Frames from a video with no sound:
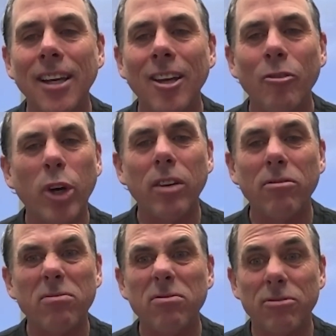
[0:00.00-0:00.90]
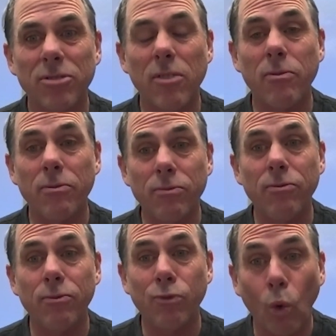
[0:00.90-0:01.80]
But for
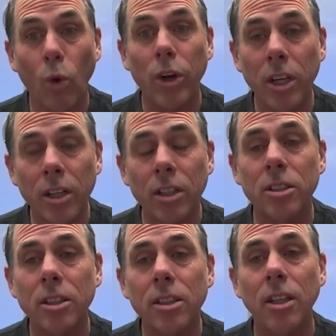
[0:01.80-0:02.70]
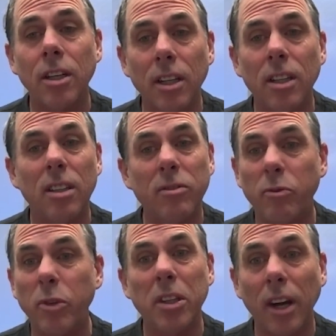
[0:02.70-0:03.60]
40 years, it's going to
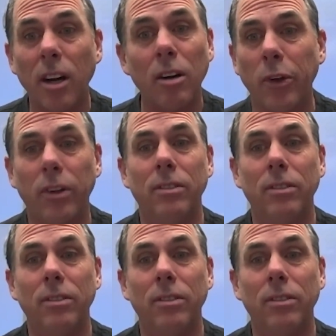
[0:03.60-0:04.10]
be terrible,